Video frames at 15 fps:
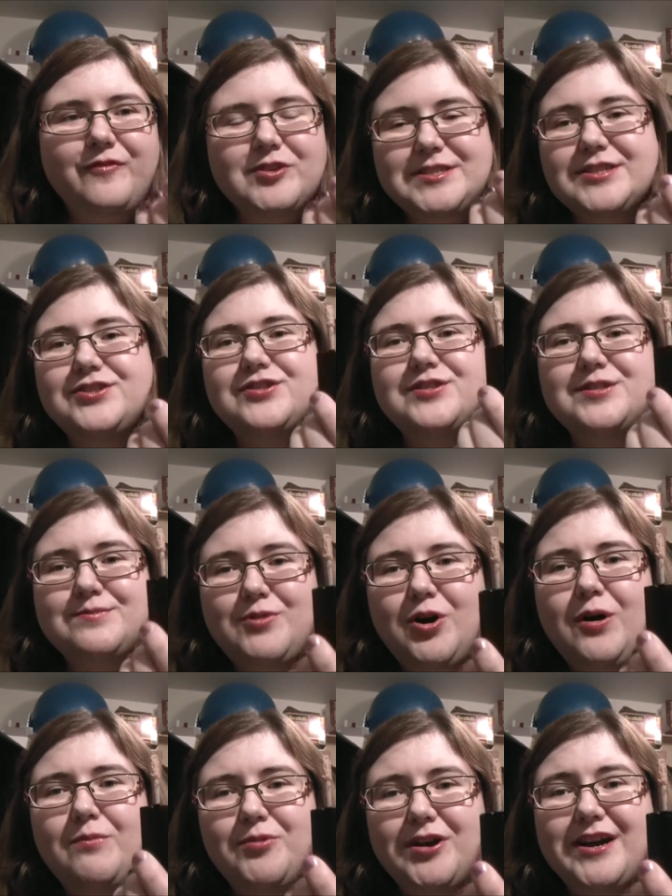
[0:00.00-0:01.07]
for such a
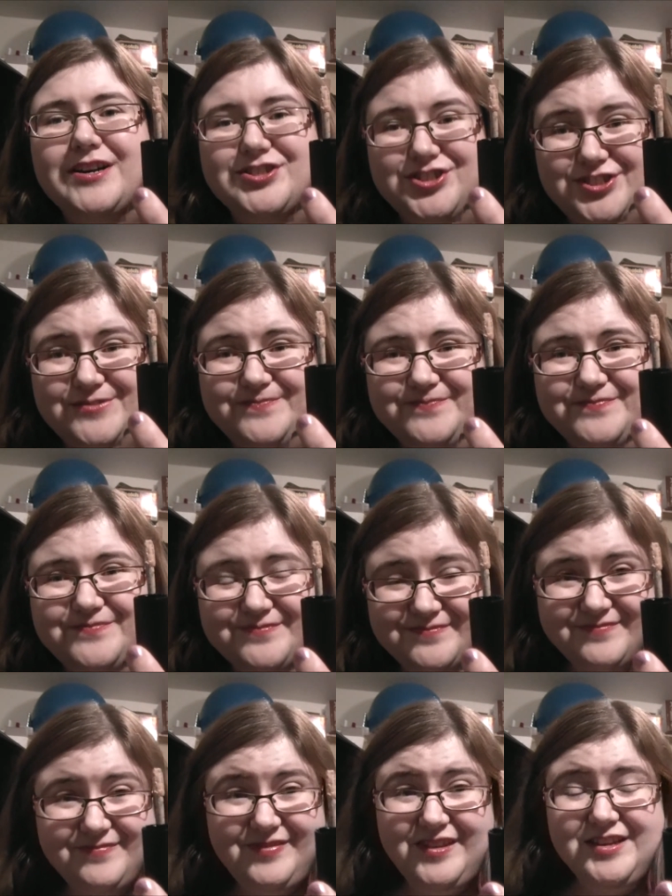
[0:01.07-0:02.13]
small brush.
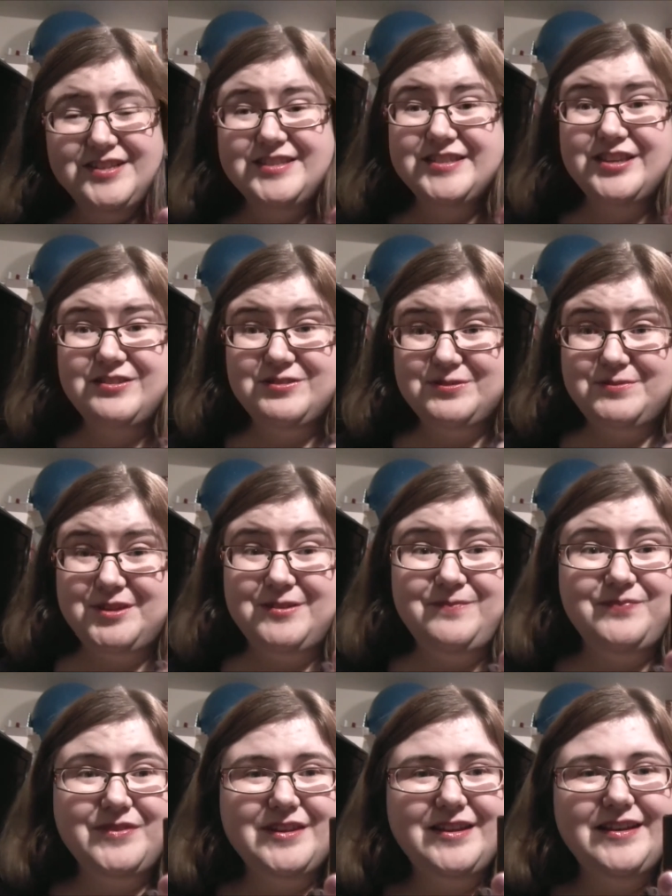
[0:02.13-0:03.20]
Excuse me.